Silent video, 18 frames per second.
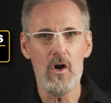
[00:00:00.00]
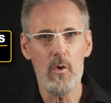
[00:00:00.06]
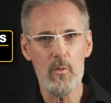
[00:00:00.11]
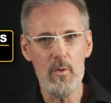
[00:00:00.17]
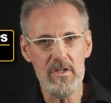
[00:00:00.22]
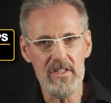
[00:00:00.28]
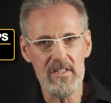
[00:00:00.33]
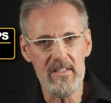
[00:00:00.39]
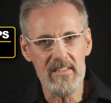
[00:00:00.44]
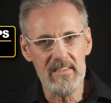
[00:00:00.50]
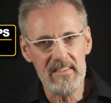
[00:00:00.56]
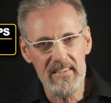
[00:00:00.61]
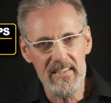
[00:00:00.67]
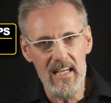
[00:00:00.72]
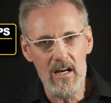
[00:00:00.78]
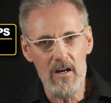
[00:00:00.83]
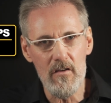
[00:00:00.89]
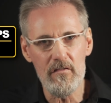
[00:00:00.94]
which in
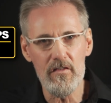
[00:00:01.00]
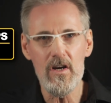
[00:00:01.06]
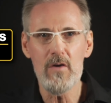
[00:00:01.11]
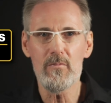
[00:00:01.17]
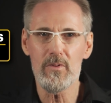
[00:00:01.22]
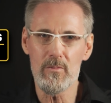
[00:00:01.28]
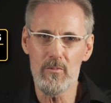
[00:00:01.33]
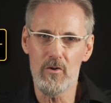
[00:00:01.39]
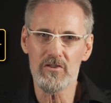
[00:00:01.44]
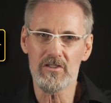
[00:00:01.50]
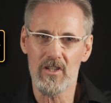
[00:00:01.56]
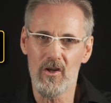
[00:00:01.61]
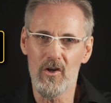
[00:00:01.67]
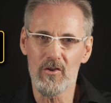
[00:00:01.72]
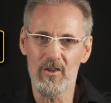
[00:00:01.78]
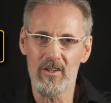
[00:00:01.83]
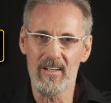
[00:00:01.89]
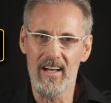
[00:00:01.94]
itself promotes a
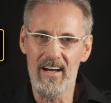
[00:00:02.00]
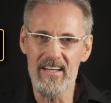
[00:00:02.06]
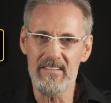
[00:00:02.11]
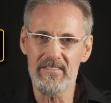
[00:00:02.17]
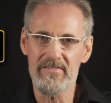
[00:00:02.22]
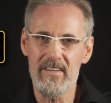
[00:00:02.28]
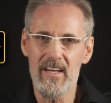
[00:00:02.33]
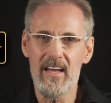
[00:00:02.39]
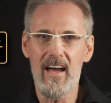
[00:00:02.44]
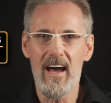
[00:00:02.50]
longer life.